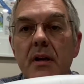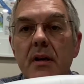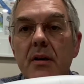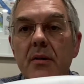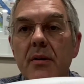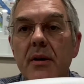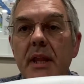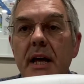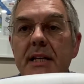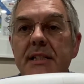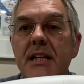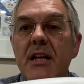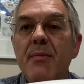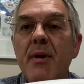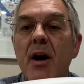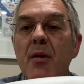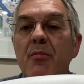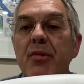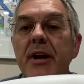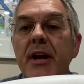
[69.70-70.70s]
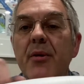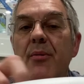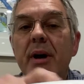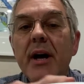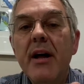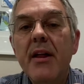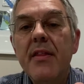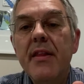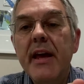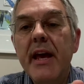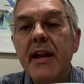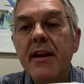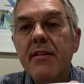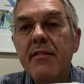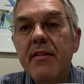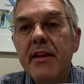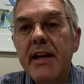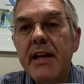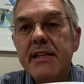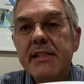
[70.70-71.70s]
Well, that's come out pretty well. The end
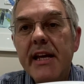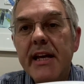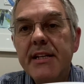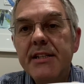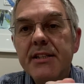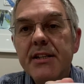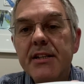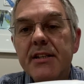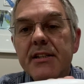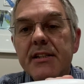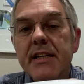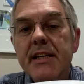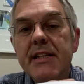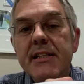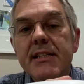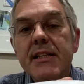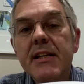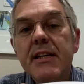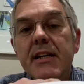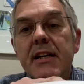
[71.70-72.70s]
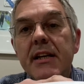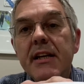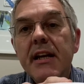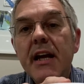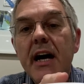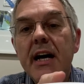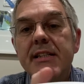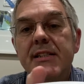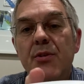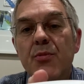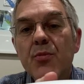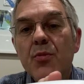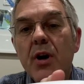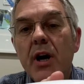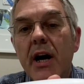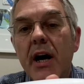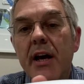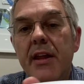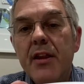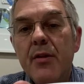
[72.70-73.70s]
of these engines is nice and
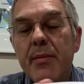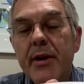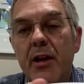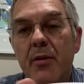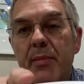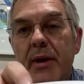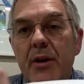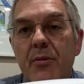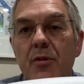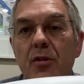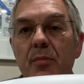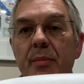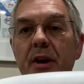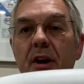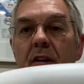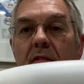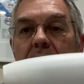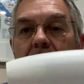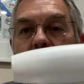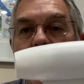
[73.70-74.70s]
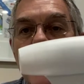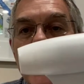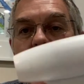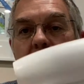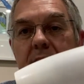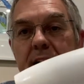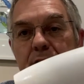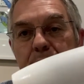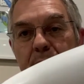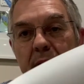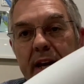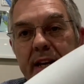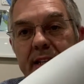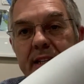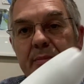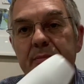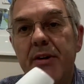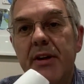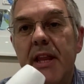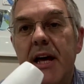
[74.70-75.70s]
white. The middle bit will be orange when it gets
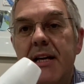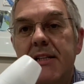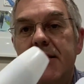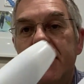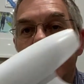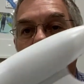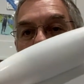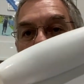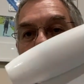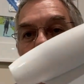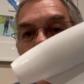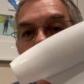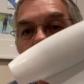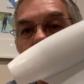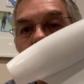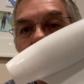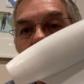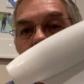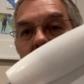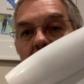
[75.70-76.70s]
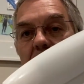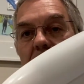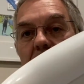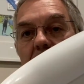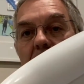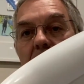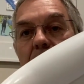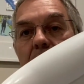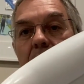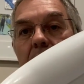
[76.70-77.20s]
painted, but that's looking pretty good so far.